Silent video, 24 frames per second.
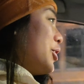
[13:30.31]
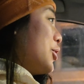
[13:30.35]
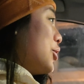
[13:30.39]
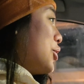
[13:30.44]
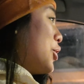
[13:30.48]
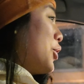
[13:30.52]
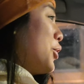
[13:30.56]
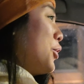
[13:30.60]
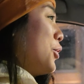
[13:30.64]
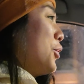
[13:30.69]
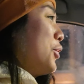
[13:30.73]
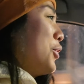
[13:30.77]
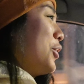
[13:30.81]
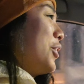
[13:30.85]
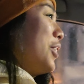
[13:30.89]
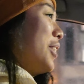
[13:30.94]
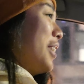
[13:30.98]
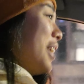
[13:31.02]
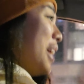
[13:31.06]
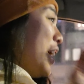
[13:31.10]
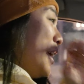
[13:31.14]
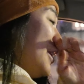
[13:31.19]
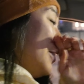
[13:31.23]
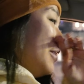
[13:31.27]
to
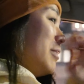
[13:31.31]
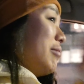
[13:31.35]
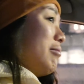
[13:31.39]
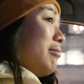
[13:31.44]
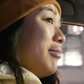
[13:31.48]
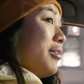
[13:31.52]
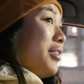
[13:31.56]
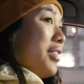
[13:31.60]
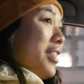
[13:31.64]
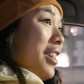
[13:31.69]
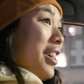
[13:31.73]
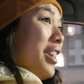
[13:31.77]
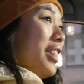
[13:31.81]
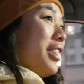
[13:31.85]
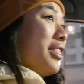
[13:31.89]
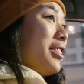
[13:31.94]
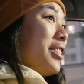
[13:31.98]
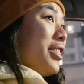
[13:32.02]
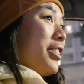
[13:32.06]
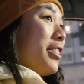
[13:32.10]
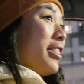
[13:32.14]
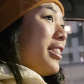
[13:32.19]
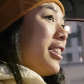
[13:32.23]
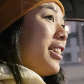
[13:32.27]
vlog
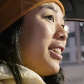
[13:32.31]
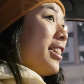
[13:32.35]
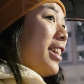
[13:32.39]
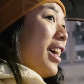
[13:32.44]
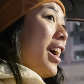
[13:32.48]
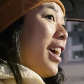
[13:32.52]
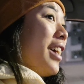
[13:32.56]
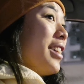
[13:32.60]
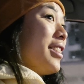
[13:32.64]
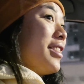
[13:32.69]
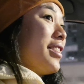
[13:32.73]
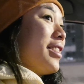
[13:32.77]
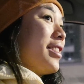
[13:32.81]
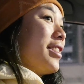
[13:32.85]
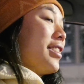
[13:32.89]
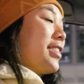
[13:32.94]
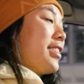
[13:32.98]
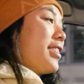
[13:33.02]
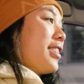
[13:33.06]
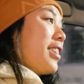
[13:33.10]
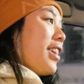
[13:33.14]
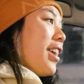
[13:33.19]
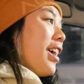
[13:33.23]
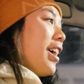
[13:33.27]
during class
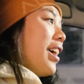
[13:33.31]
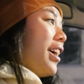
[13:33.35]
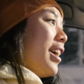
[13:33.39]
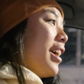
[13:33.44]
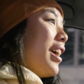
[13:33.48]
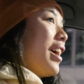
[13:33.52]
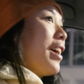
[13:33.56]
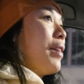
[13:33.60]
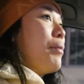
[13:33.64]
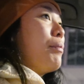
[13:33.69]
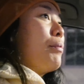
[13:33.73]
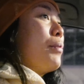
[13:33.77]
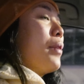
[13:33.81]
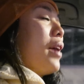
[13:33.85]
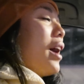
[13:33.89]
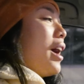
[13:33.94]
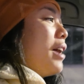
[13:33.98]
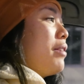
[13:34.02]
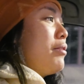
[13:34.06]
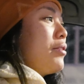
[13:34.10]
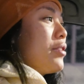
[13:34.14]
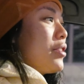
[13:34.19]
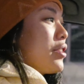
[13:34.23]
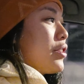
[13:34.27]
today, but
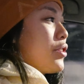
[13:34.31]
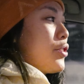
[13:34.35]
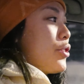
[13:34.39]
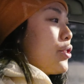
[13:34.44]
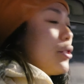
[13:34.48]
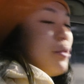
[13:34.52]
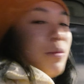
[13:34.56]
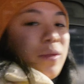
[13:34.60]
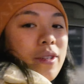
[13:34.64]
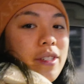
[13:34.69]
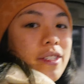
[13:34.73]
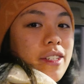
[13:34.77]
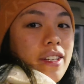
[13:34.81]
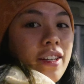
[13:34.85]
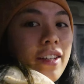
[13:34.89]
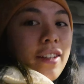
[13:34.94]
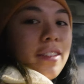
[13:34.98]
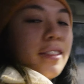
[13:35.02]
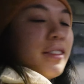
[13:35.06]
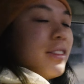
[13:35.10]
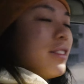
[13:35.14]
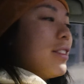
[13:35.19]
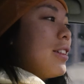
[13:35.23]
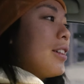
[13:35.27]
I was just too
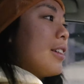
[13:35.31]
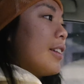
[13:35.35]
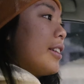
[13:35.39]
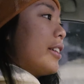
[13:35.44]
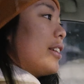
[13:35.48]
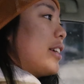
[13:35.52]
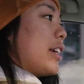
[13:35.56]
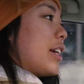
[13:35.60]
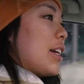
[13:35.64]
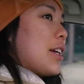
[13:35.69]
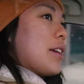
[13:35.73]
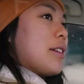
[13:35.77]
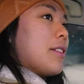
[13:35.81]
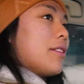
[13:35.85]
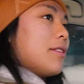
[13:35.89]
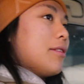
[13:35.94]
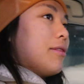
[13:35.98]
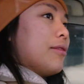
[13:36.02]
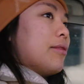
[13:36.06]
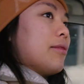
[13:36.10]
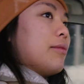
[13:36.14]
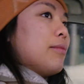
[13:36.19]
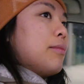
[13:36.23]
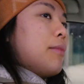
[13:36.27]
busy getting
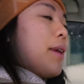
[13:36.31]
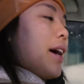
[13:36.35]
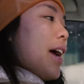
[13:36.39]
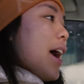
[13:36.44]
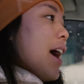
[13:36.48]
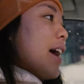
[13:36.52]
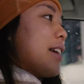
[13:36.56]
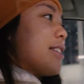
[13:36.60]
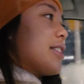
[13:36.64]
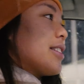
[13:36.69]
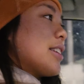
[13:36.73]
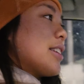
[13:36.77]
my ass